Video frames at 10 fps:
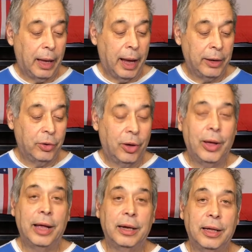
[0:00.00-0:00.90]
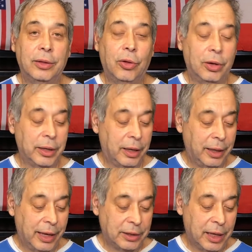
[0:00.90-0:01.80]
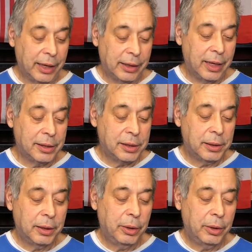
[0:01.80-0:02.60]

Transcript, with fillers: I don't know how long they'll last like this.